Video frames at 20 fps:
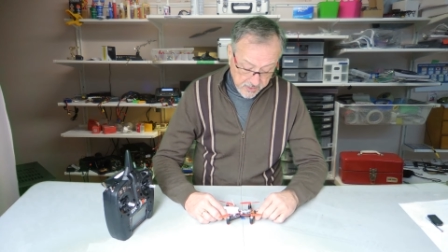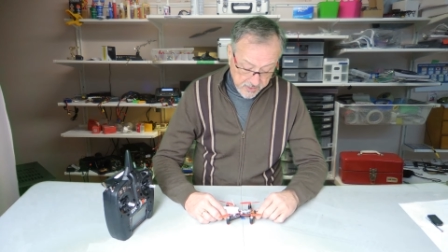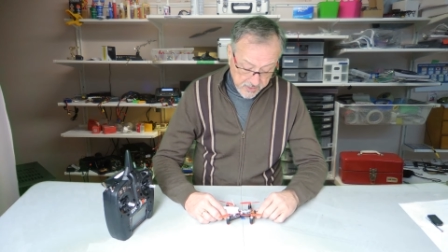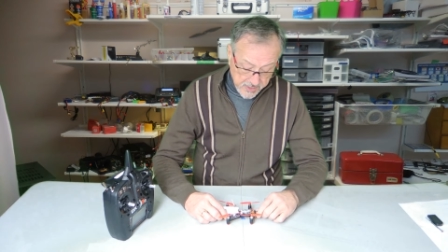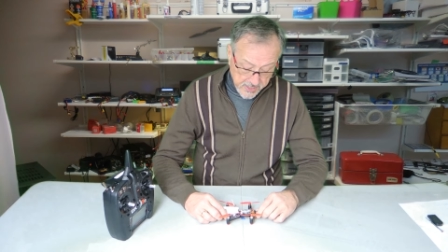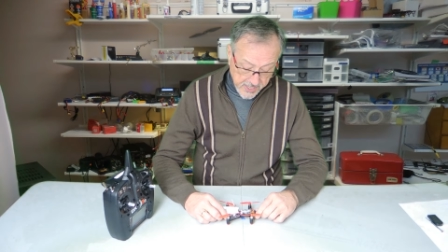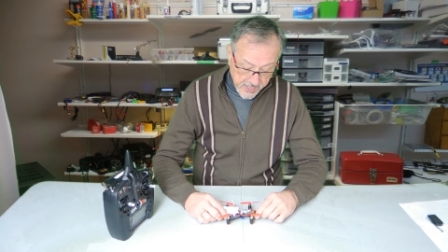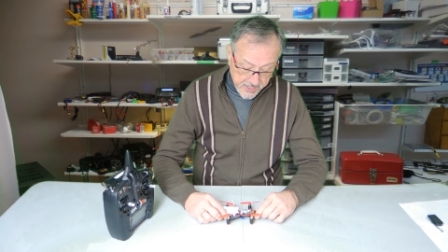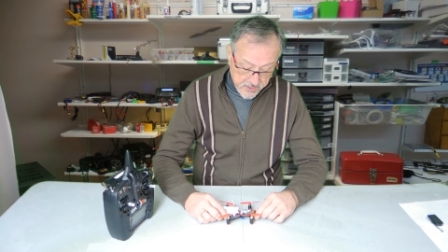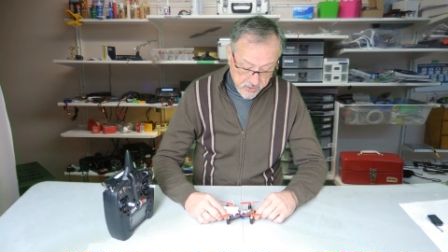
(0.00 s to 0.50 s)

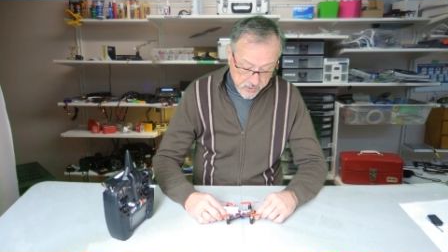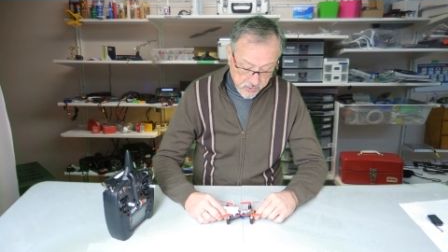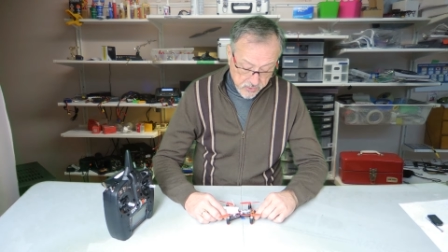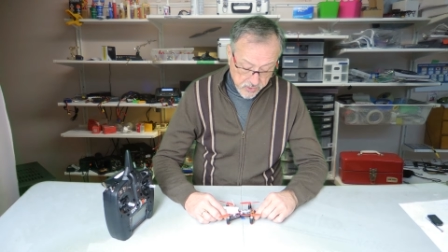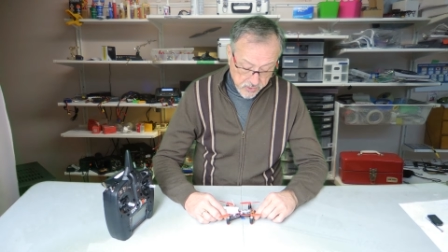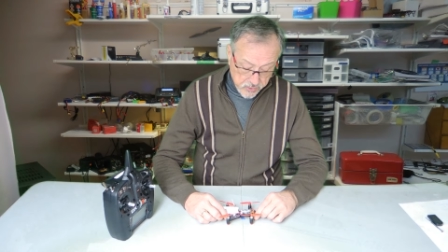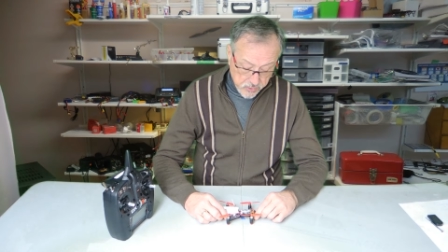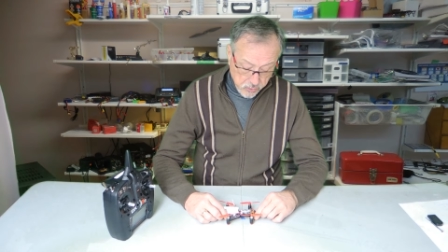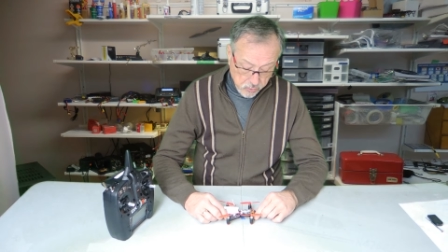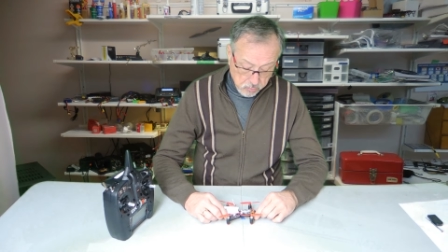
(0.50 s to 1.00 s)
NAS
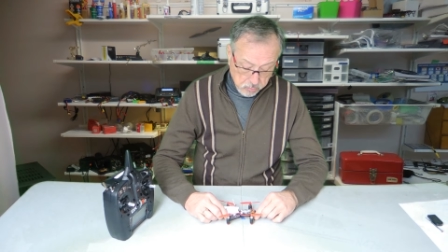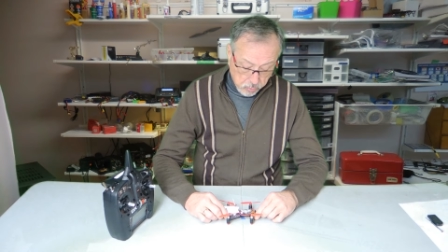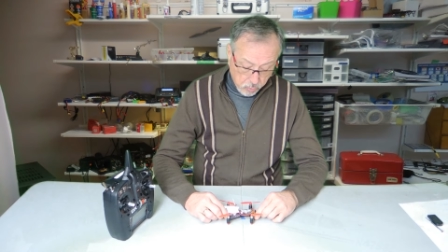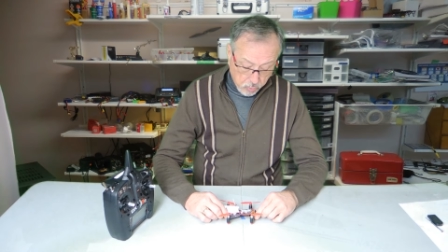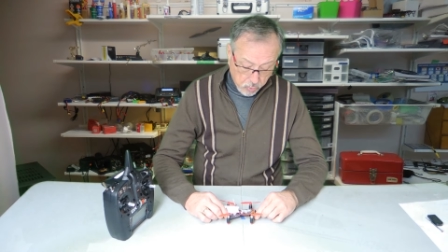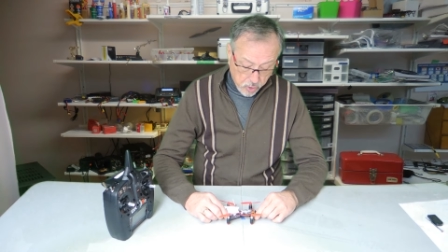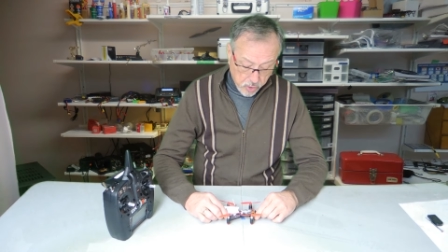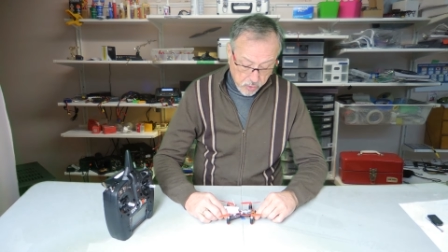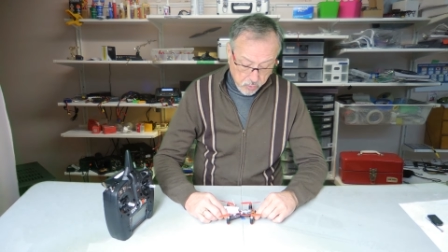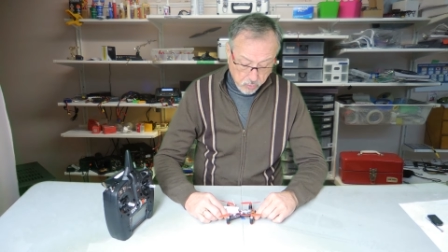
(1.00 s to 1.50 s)
32
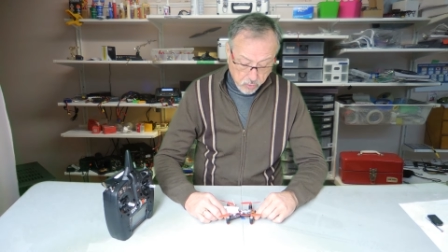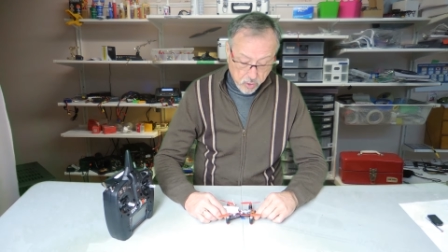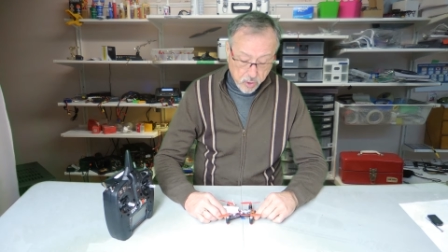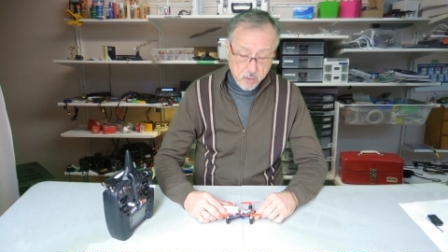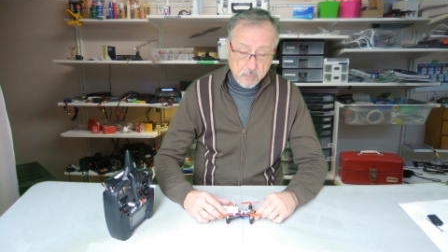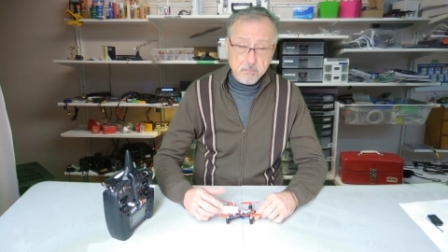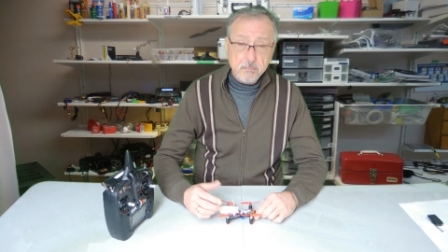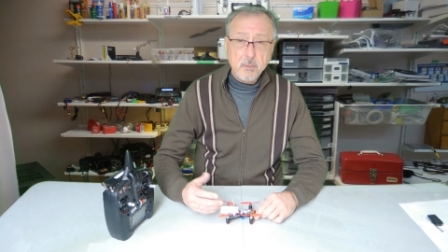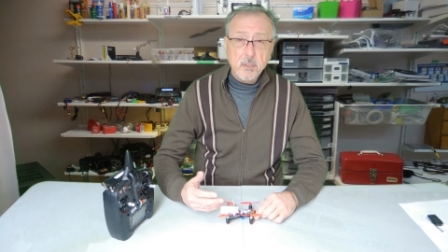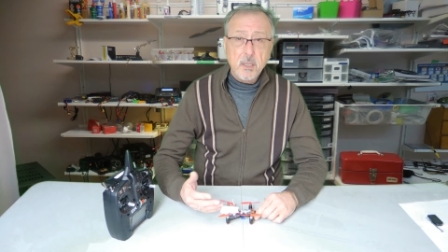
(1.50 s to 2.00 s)
board,
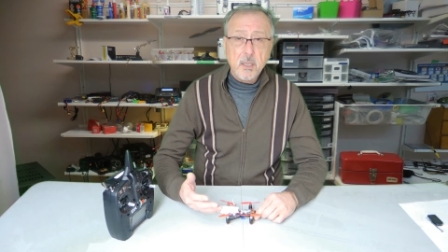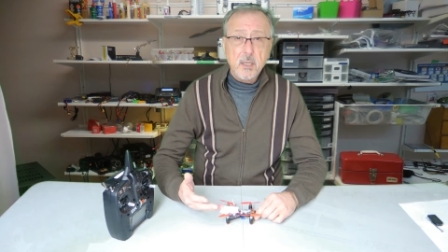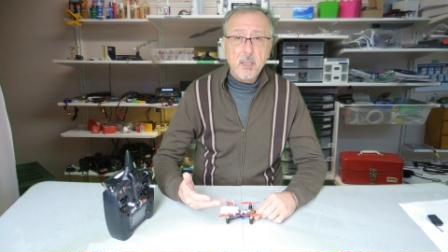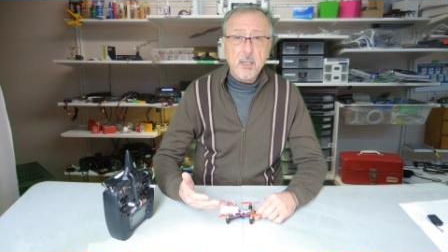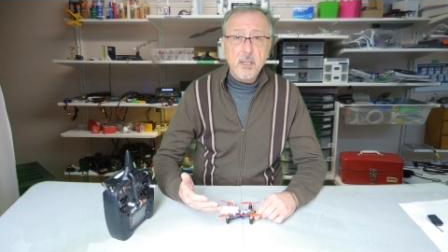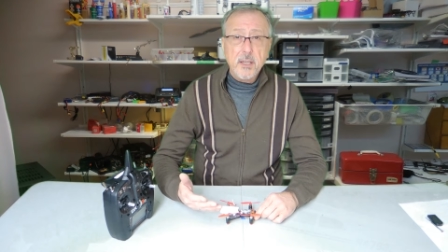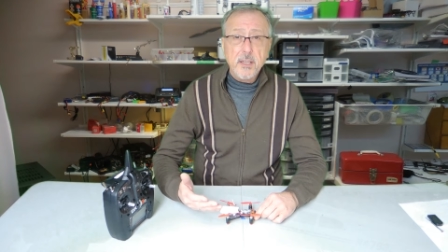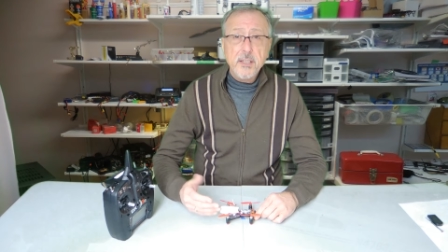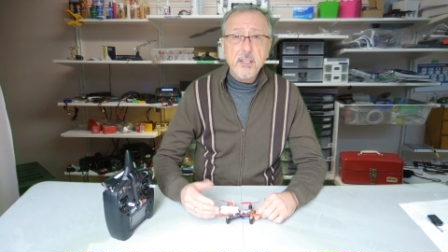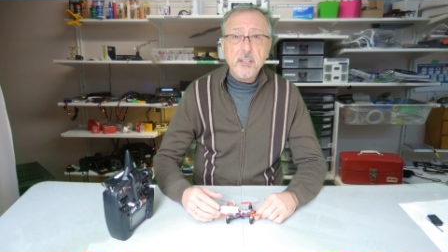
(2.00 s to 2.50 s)
or
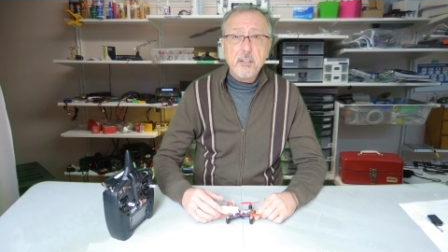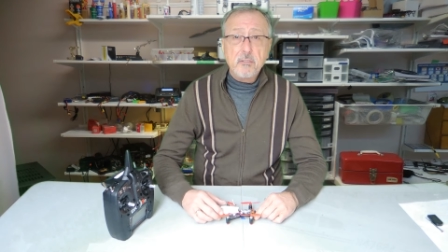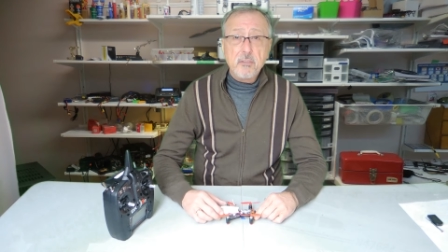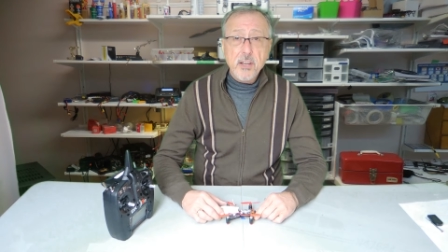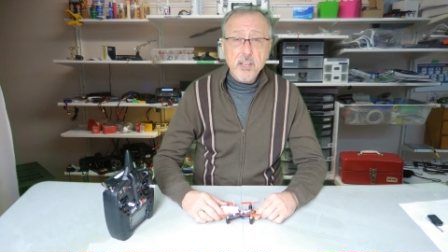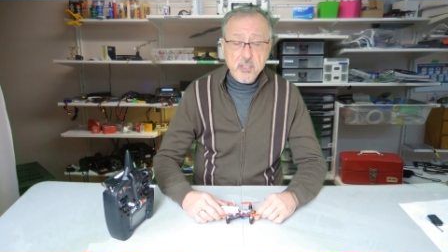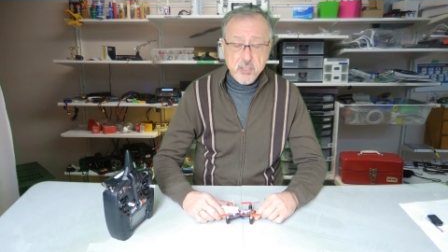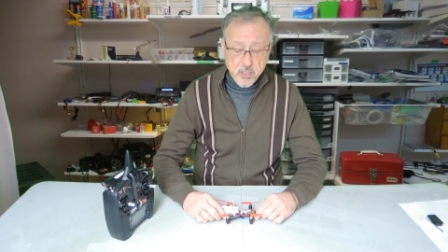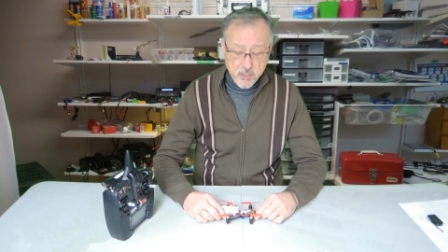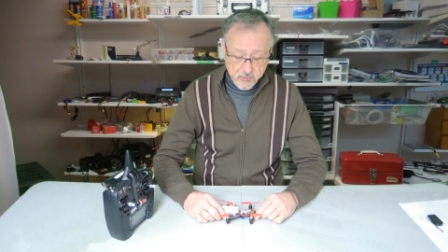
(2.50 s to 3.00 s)
an
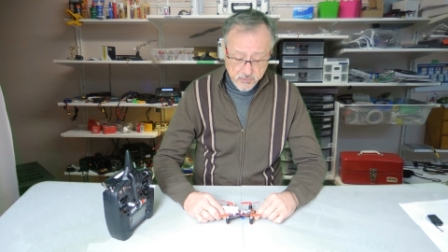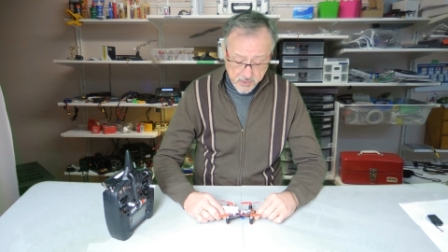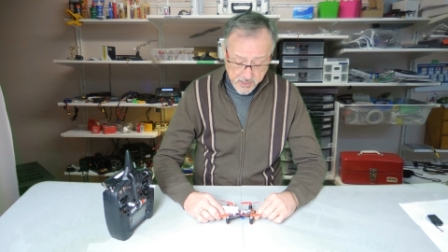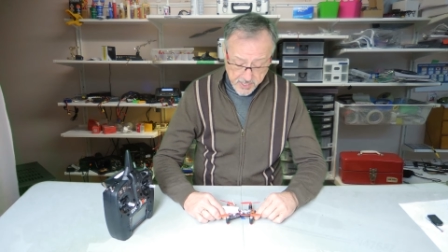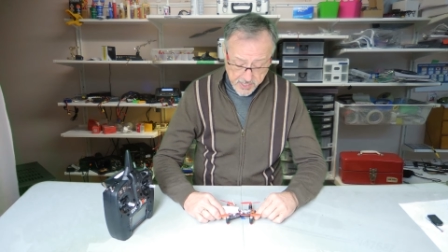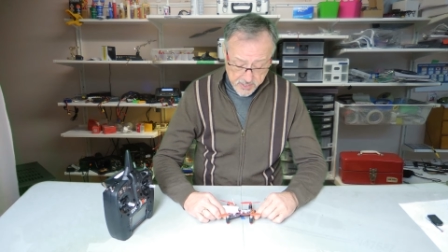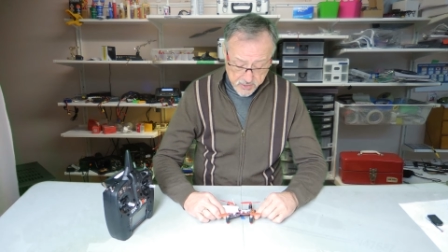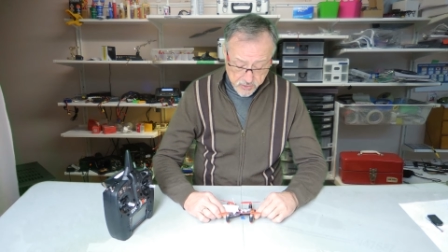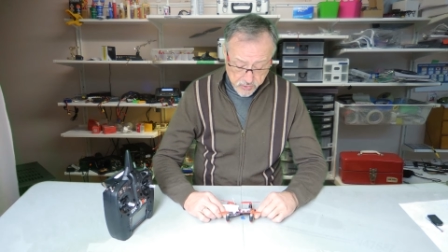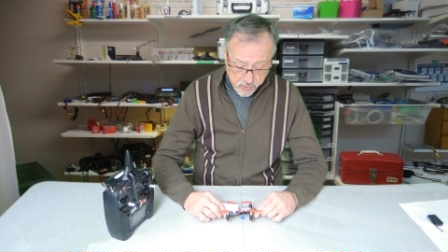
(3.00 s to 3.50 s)
iteration of the
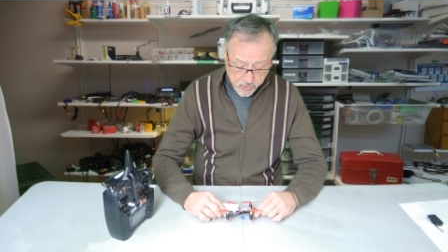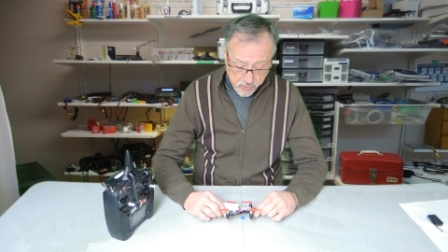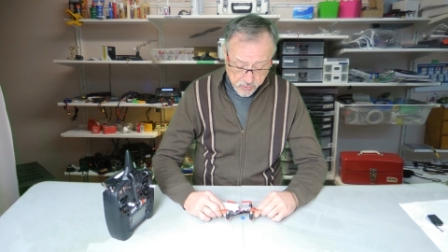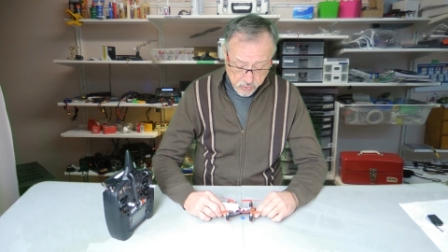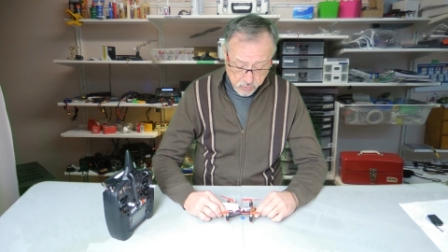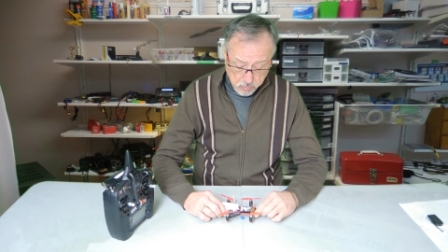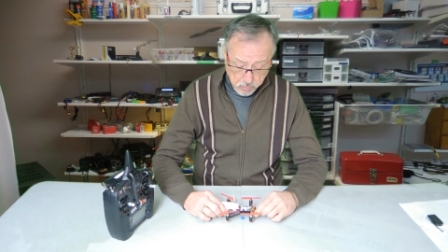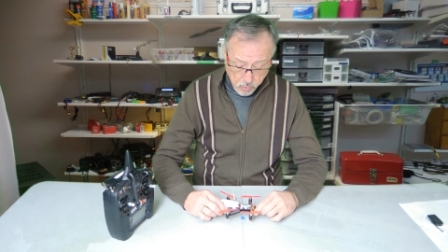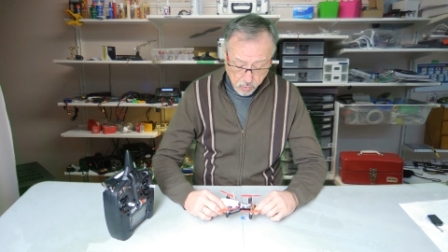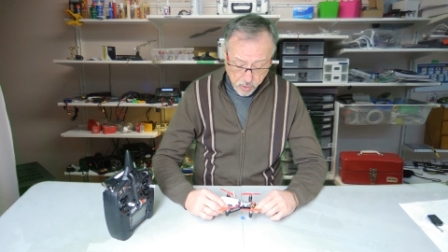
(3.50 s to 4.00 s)
NAS
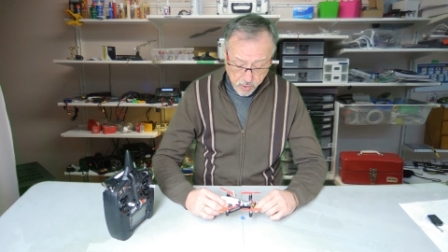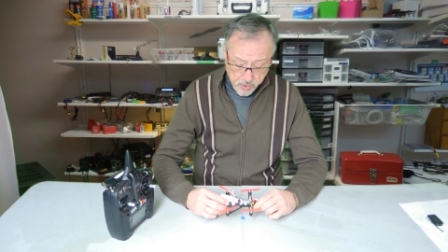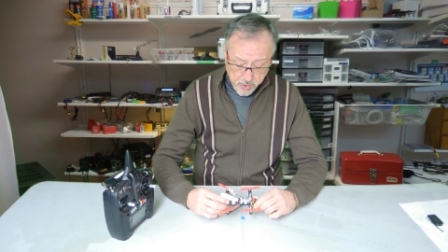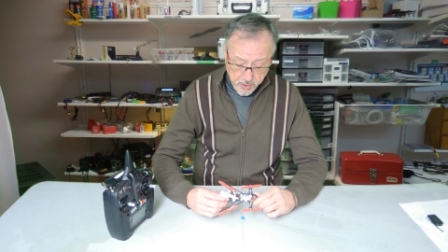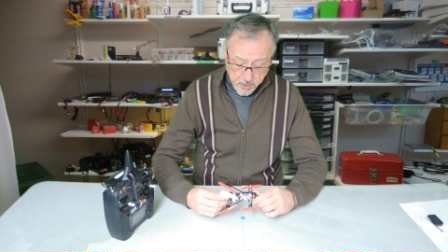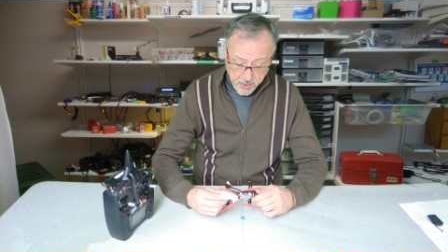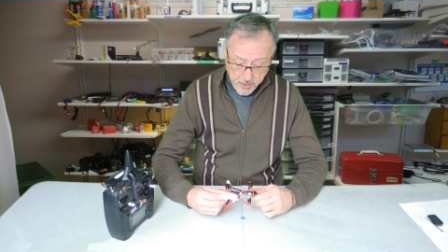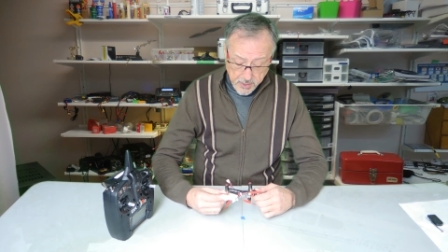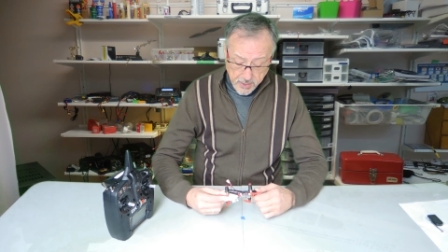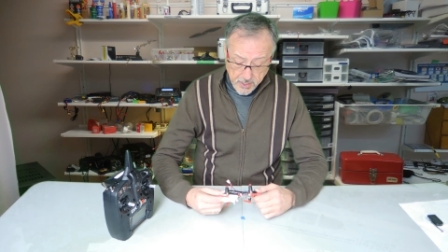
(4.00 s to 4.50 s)
32 board,